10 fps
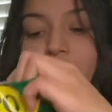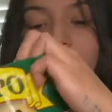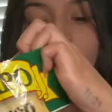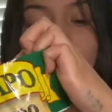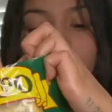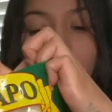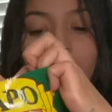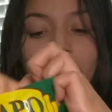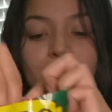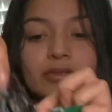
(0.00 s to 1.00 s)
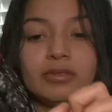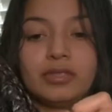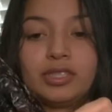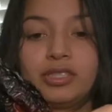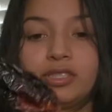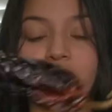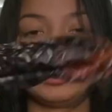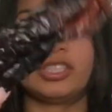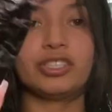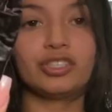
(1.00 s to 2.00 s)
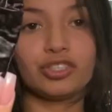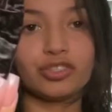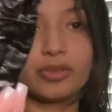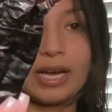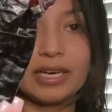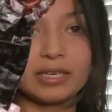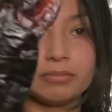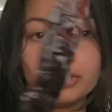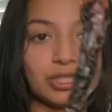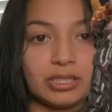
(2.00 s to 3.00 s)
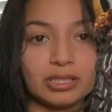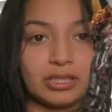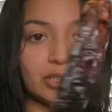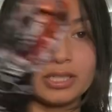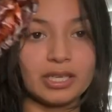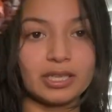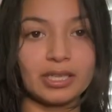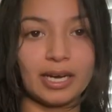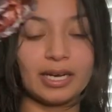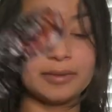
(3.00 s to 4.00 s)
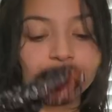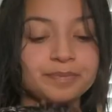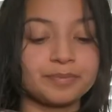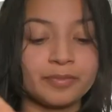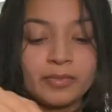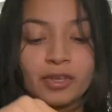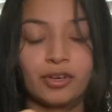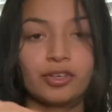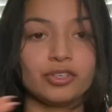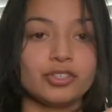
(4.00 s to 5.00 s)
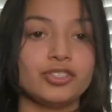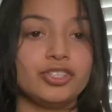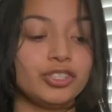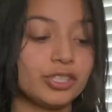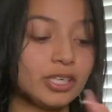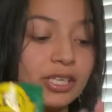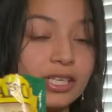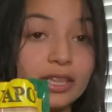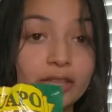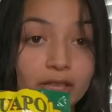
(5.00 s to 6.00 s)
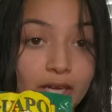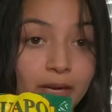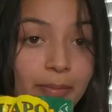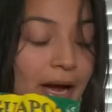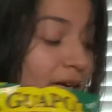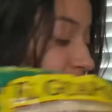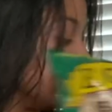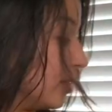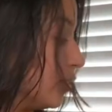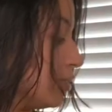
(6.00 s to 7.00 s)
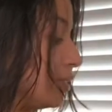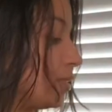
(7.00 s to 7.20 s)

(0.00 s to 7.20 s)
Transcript: So they're just dried up chilies like that. So you're gonna need a bag of those.